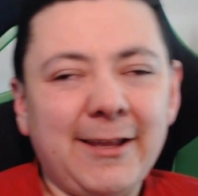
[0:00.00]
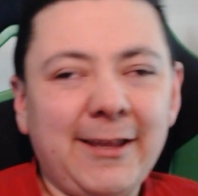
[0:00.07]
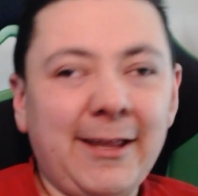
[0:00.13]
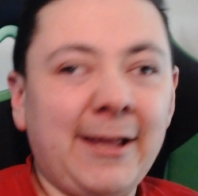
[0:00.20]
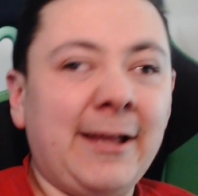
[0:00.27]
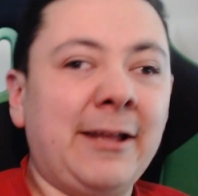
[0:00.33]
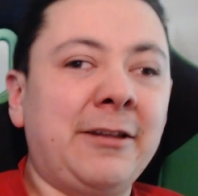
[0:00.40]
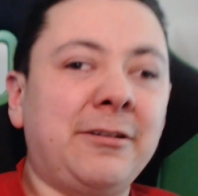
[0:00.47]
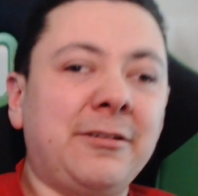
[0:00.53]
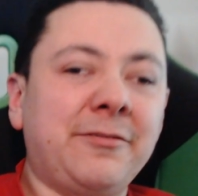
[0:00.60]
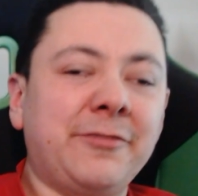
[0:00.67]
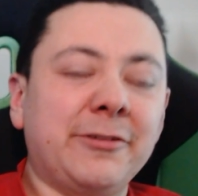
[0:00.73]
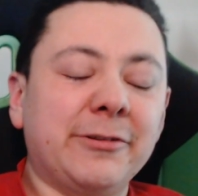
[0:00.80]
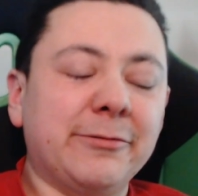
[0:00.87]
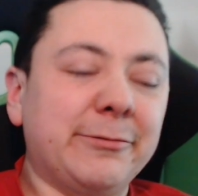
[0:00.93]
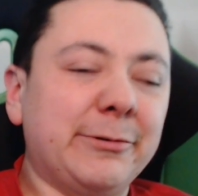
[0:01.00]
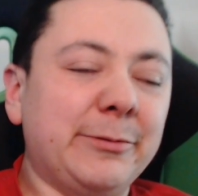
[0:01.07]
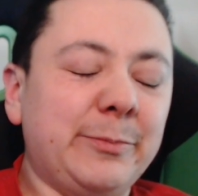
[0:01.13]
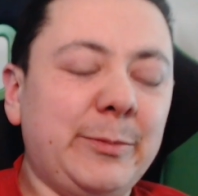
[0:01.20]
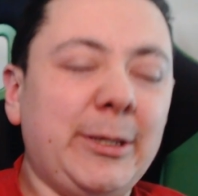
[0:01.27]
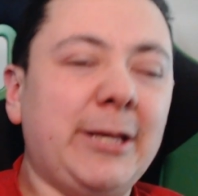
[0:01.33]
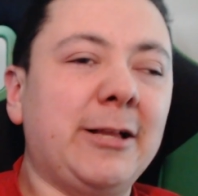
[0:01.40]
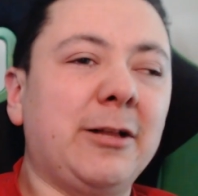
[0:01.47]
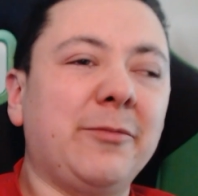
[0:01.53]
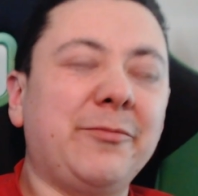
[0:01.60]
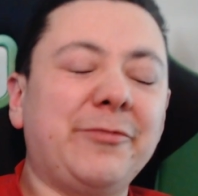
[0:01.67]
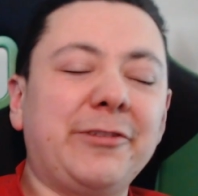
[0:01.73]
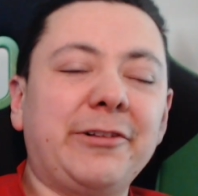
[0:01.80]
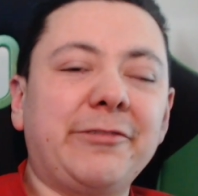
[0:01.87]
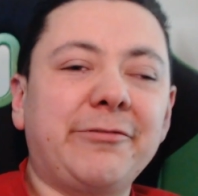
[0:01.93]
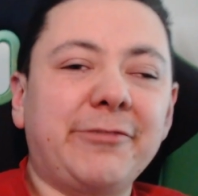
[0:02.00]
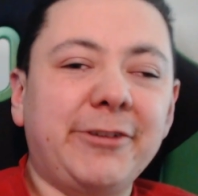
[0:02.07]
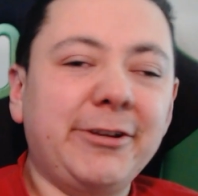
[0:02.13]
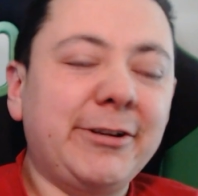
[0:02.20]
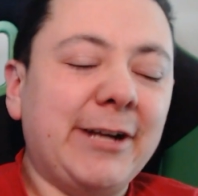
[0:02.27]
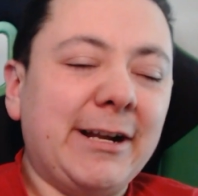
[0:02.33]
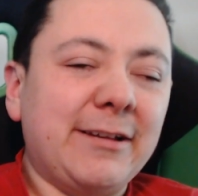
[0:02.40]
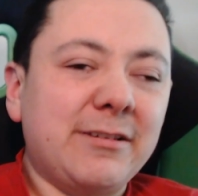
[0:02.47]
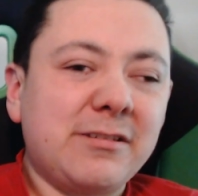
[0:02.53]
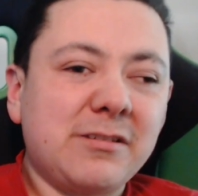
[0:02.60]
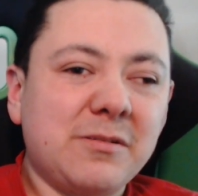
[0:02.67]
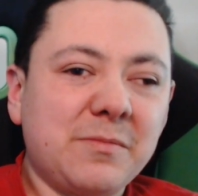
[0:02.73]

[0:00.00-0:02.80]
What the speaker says: and I feel will be helpful for you guys.